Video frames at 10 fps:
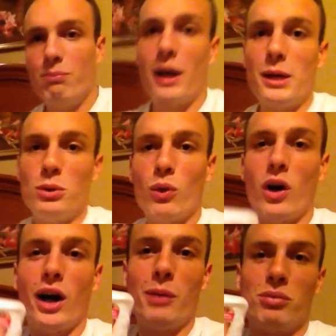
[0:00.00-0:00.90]
Baby
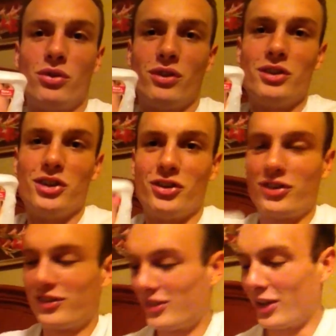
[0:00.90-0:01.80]
wipes,
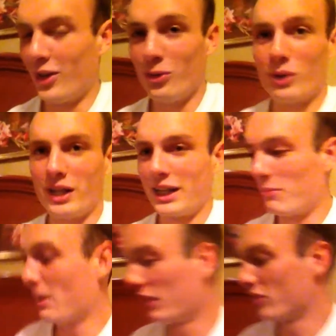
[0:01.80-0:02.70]
just so when I
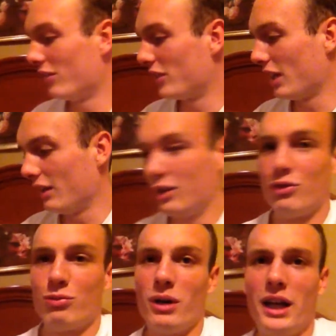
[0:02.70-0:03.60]
get back to the tent,
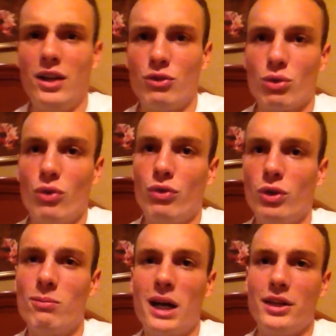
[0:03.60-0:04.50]
if my hands are all
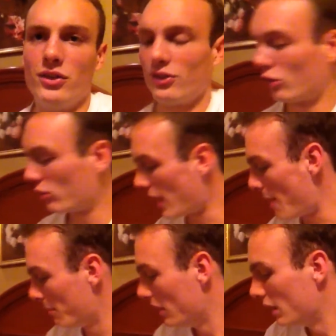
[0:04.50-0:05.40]
full of mud and
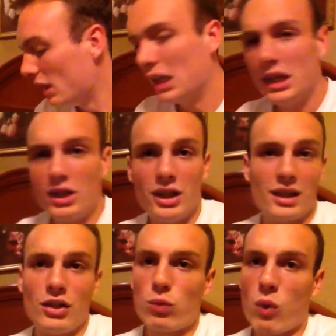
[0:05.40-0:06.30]
crap, you can
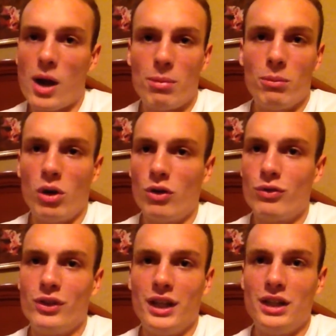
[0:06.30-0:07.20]
at least wipe them
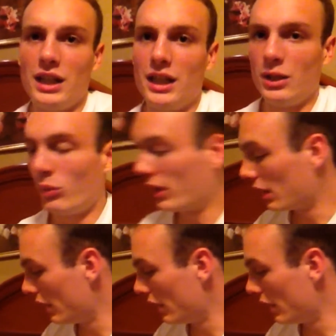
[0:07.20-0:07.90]
off, and then you're eating with